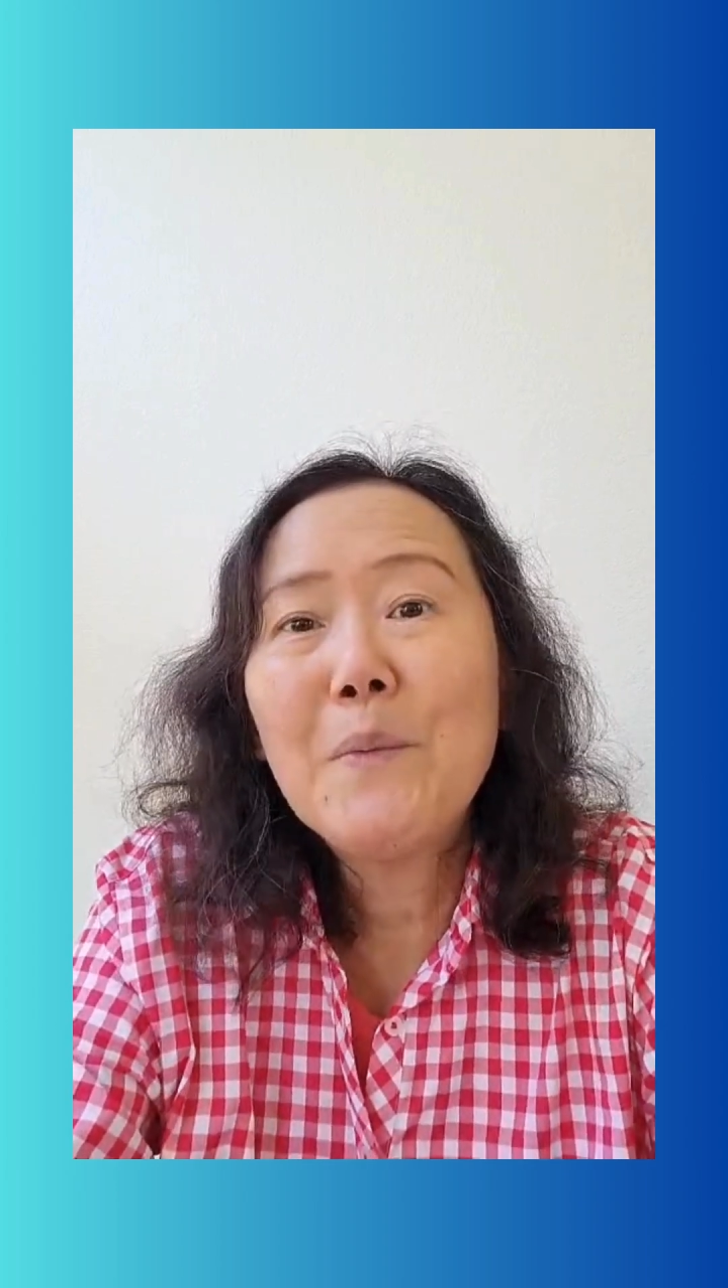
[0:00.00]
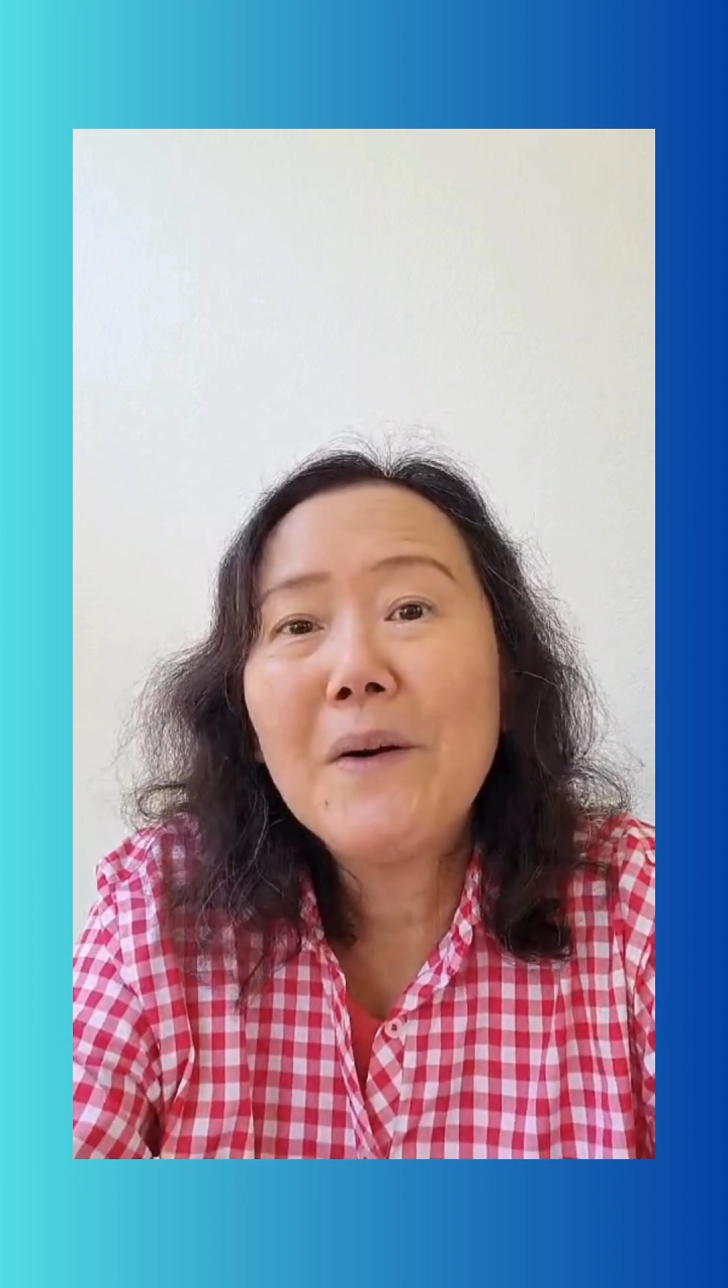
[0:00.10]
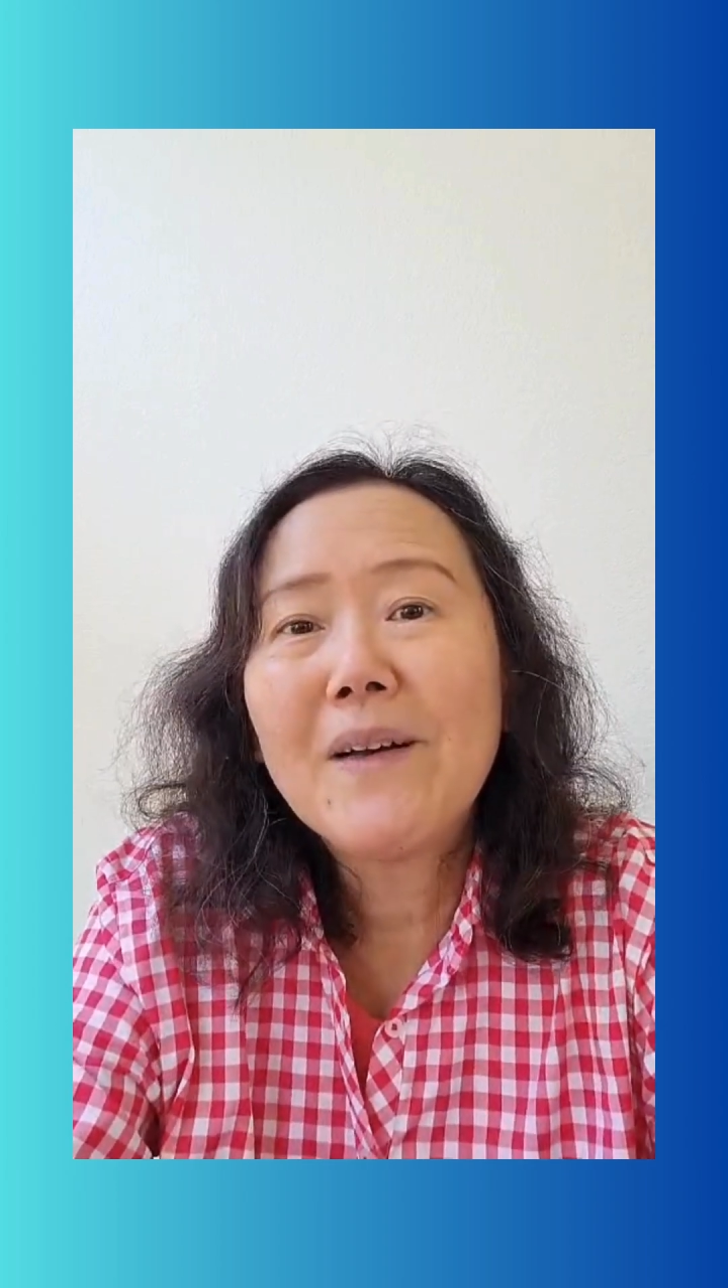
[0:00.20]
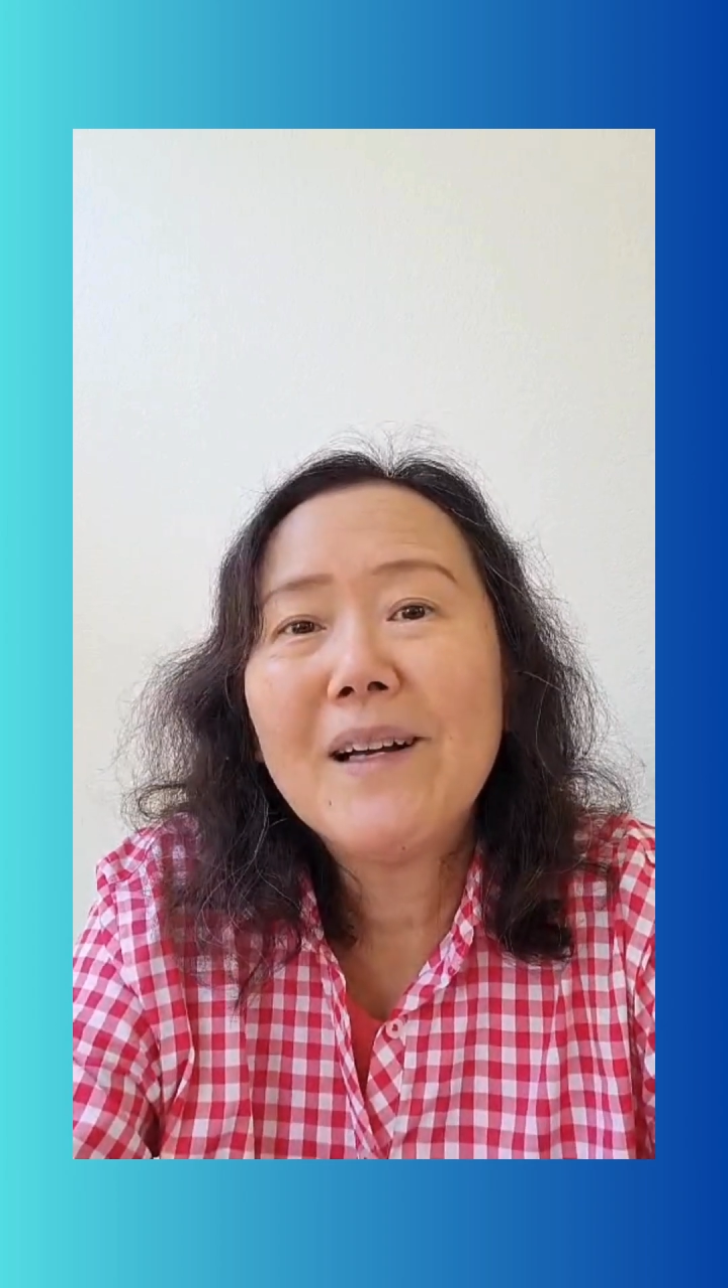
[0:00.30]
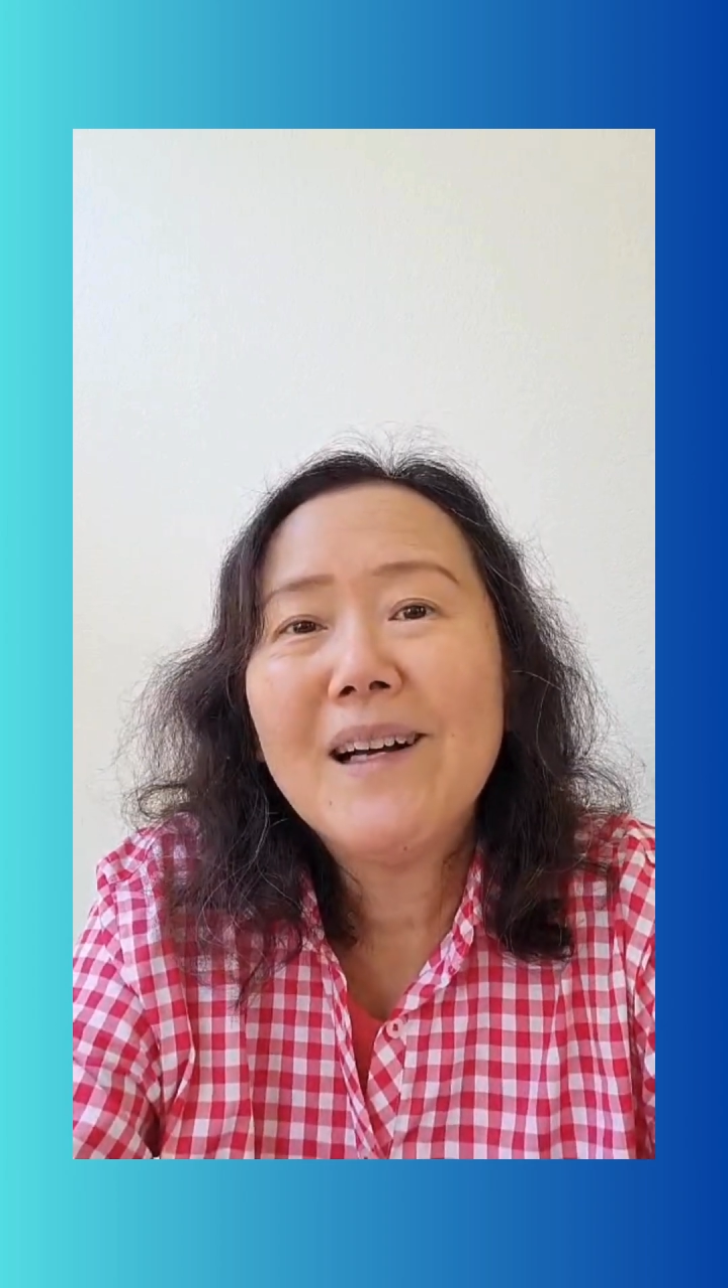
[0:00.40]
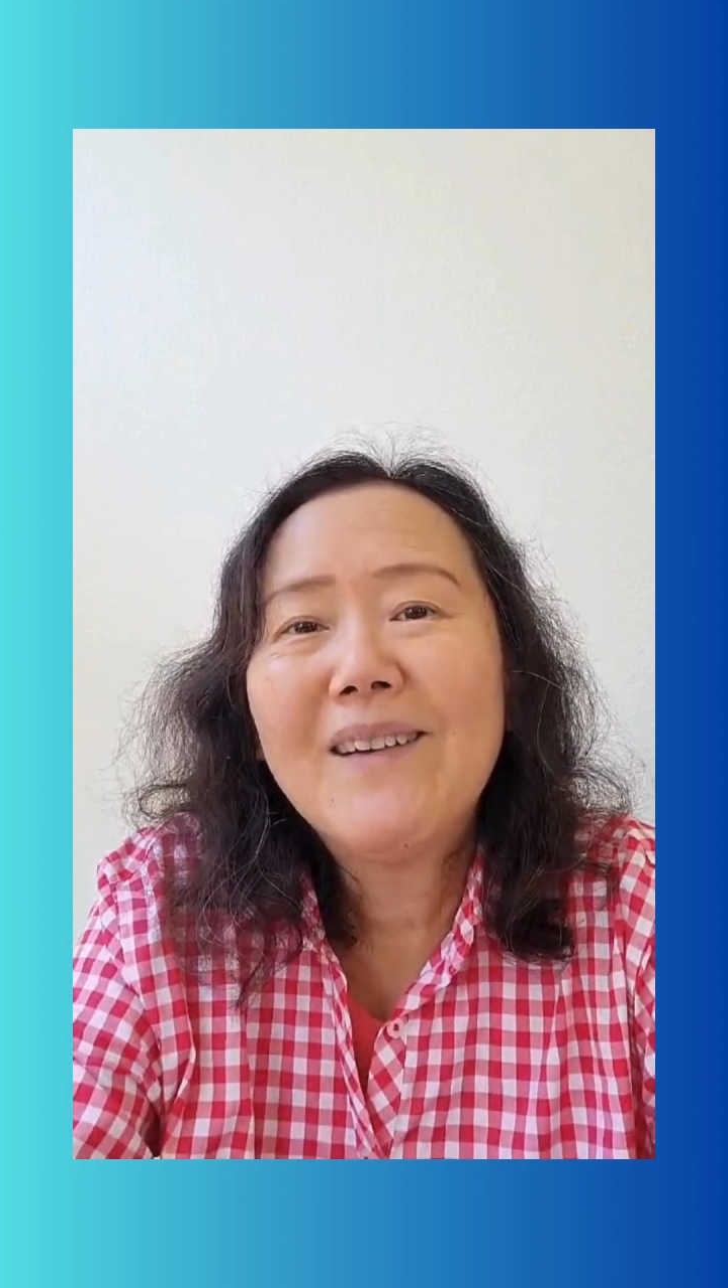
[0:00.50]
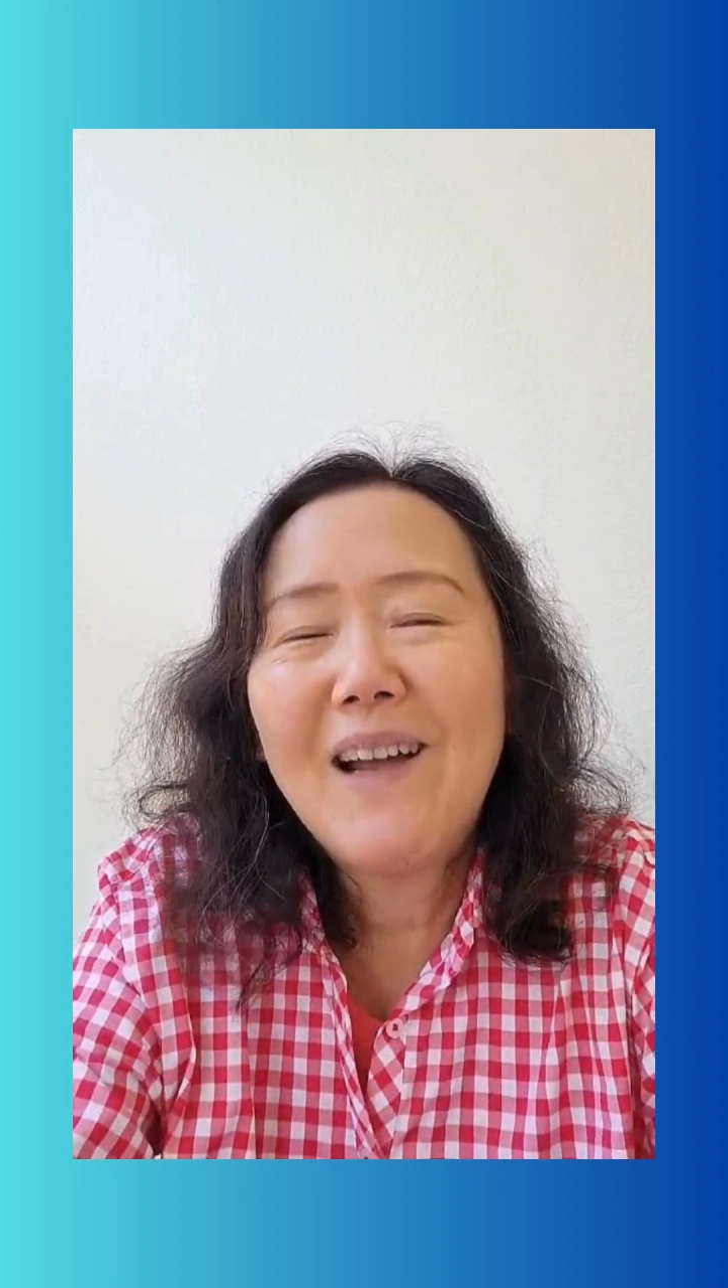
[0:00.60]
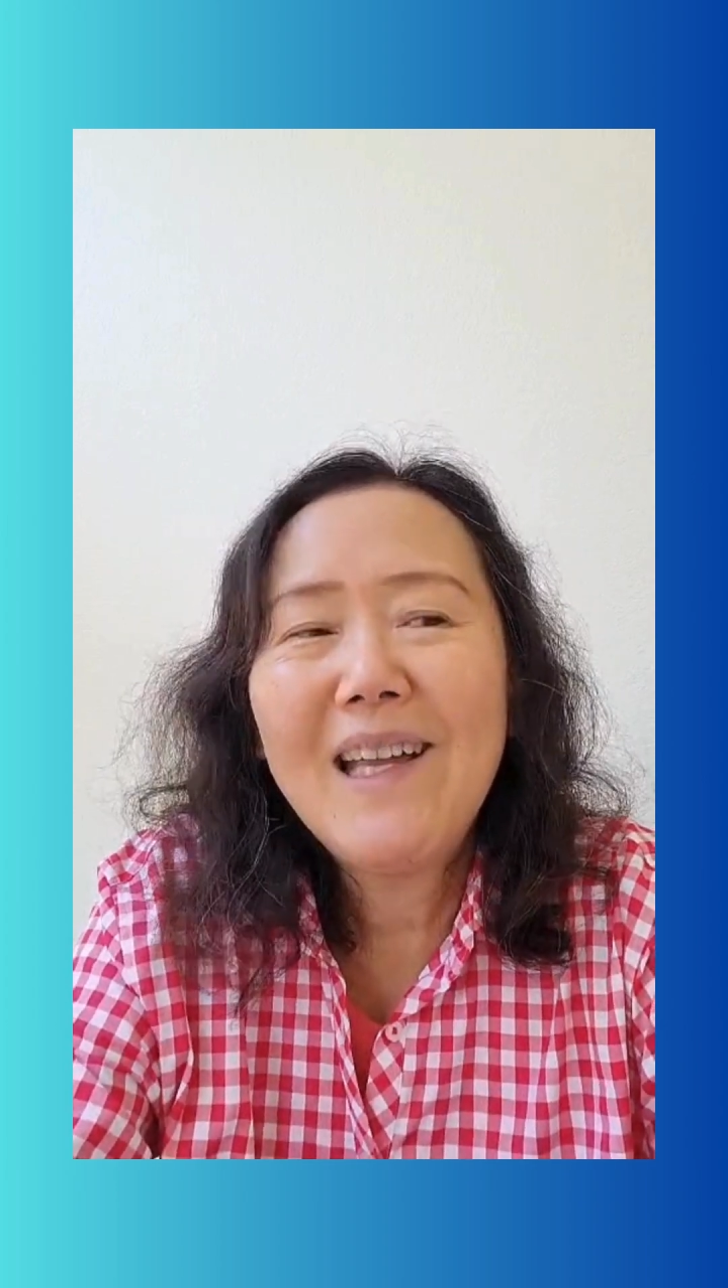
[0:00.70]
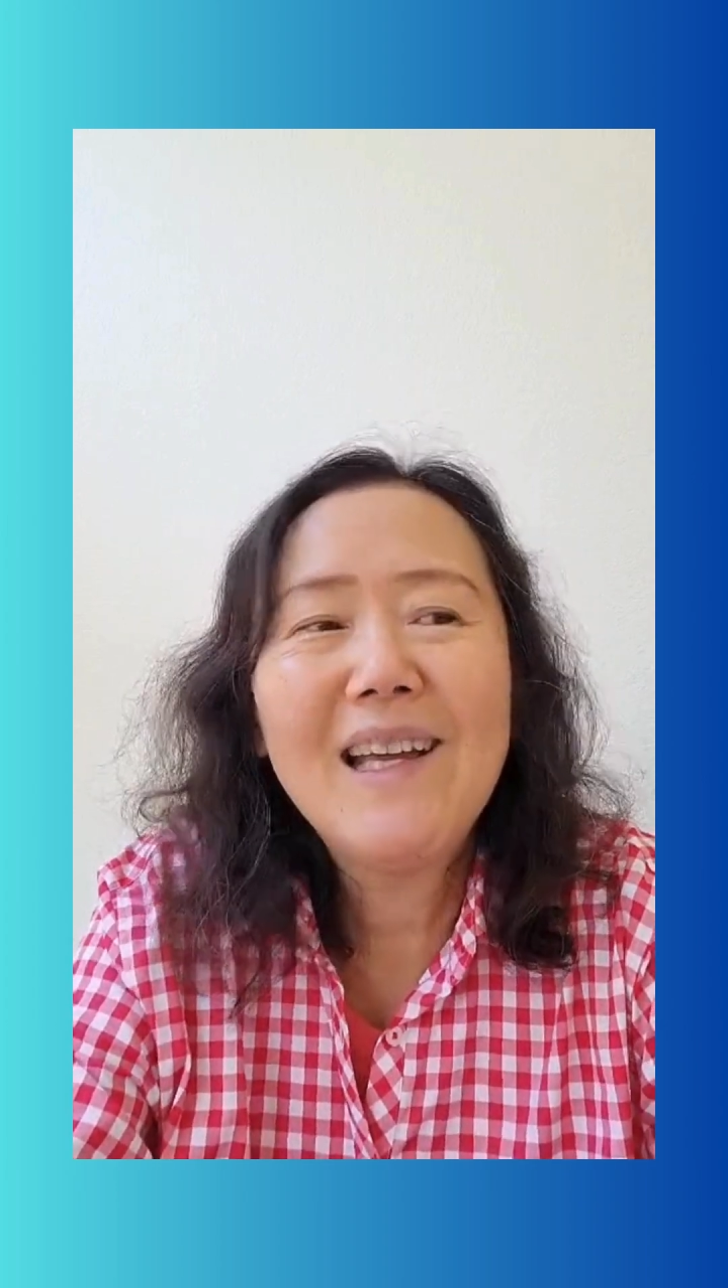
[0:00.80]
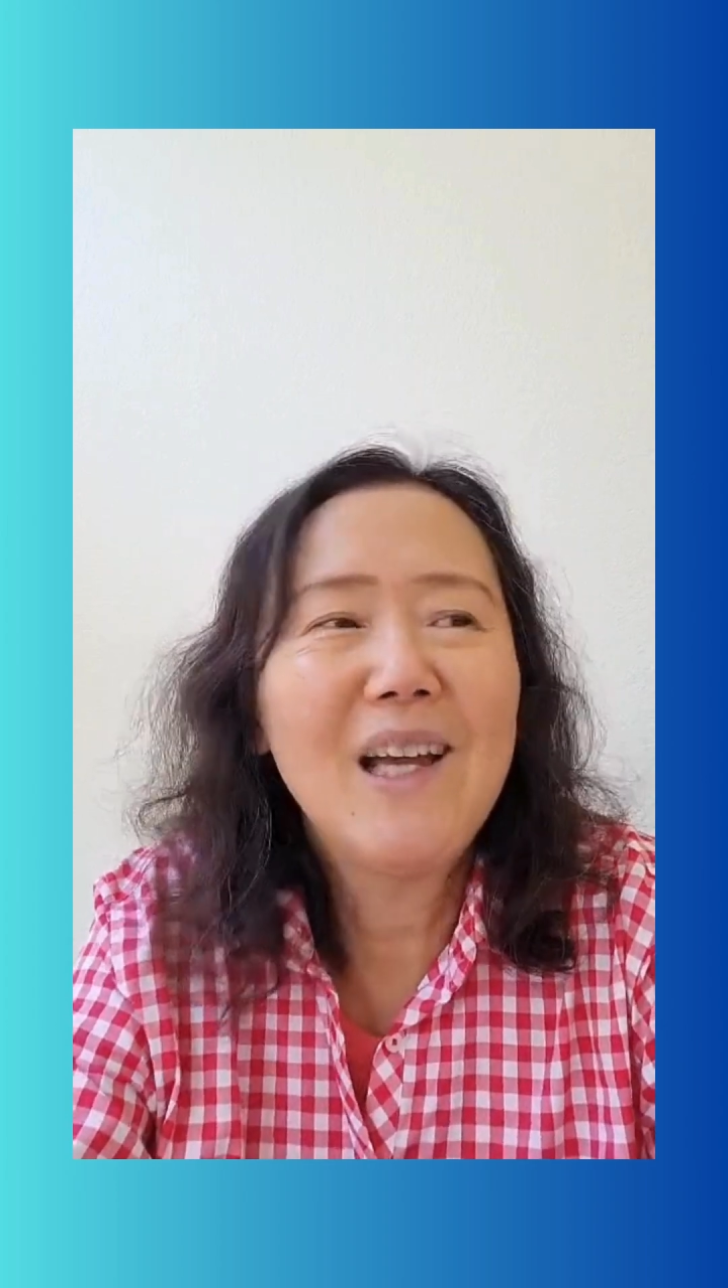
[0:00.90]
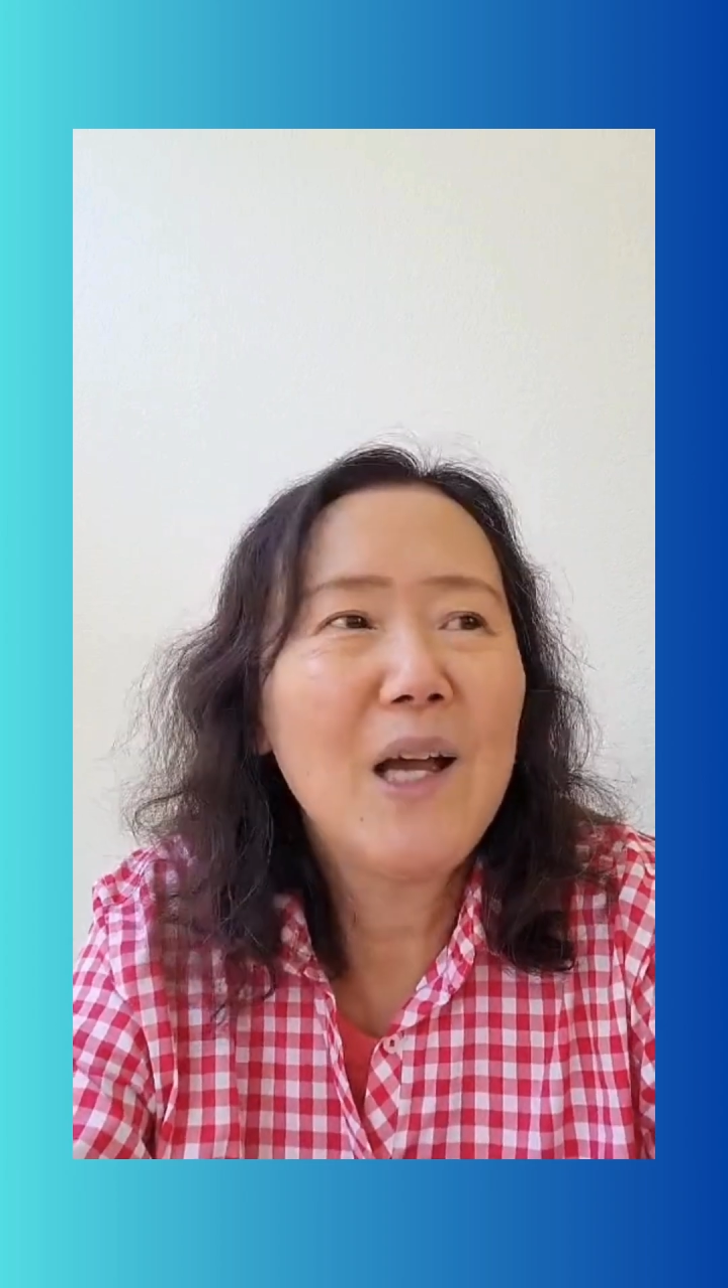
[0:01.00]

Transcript: book, right?